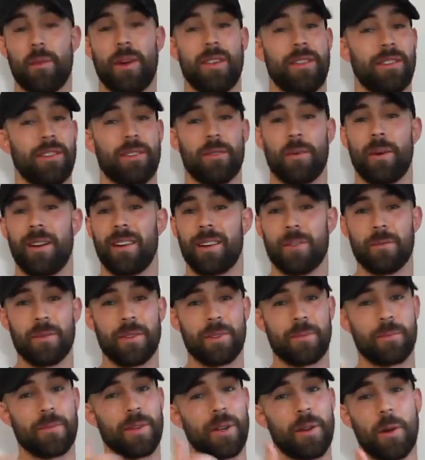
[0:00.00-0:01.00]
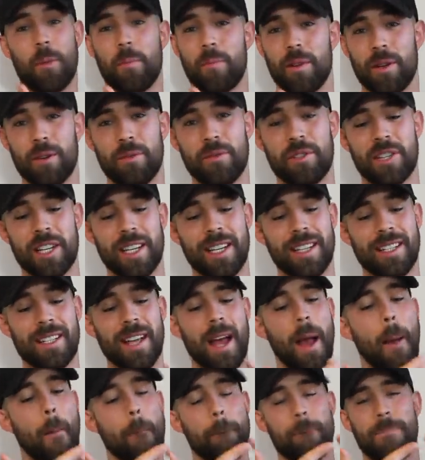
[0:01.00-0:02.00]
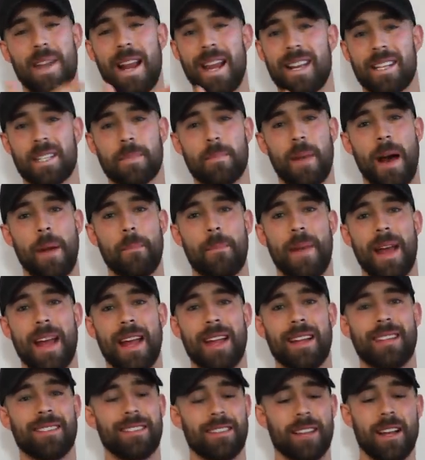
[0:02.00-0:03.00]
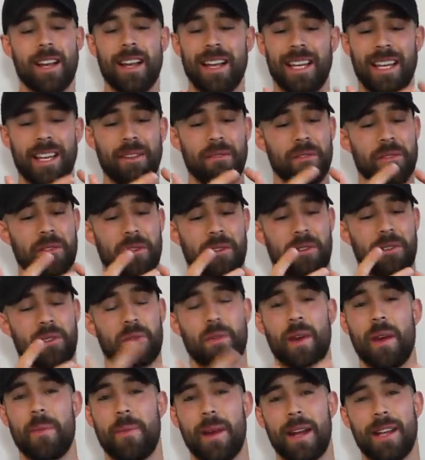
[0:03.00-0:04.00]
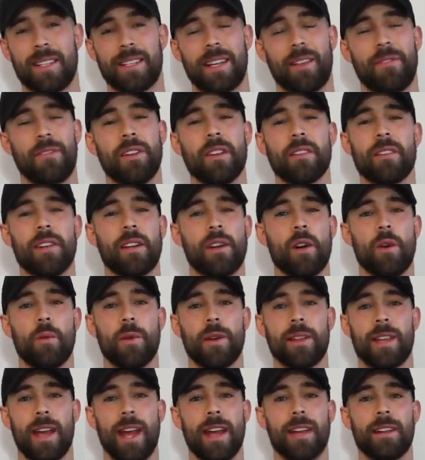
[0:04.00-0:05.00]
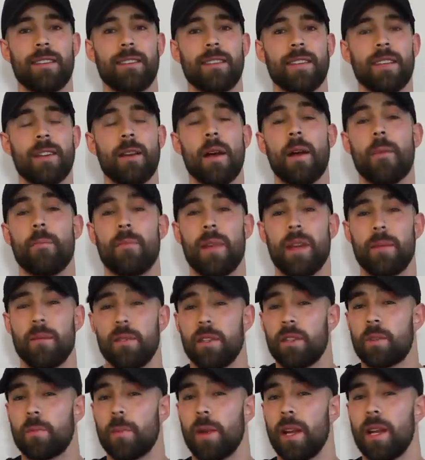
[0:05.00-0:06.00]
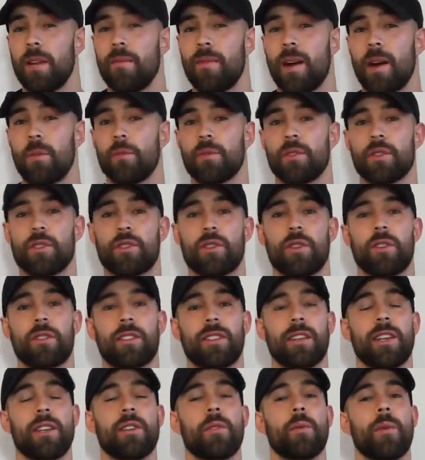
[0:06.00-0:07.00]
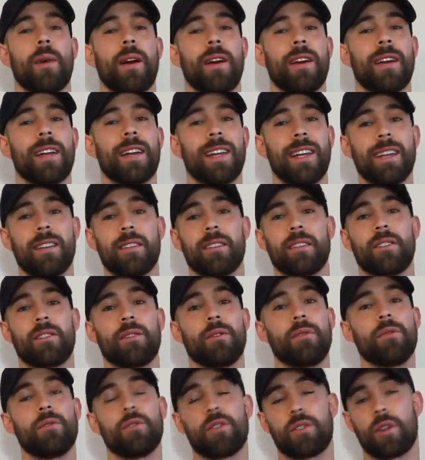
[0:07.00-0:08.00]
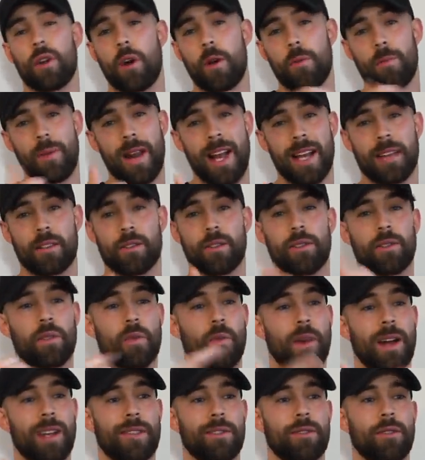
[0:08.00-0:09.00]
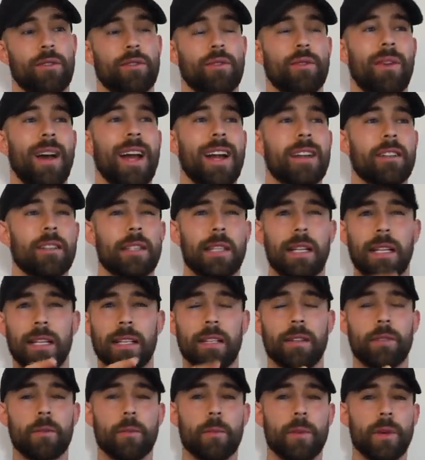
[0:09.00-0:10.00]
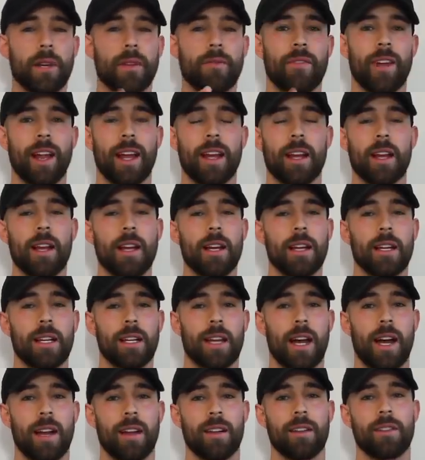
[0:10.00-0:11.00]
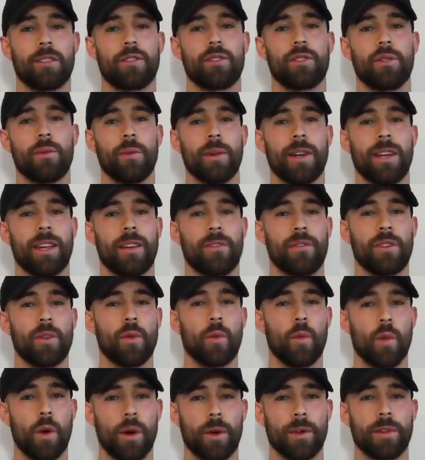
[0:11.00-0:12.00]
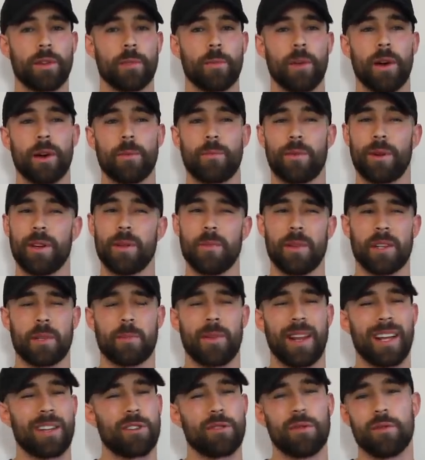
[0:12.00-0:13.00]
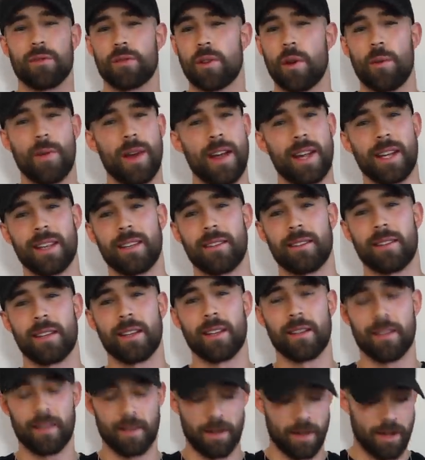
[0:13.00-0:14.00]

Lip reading: whether you're wearing with, you know, blue jeans, black smart pants, even just sweatpants, I feel they go with anything. Maybe just play around with the socks that you're wearing. Either do just go black socks, white socks, or add just a little bit of like color to it if you want. But pretty much black shoes go with anything.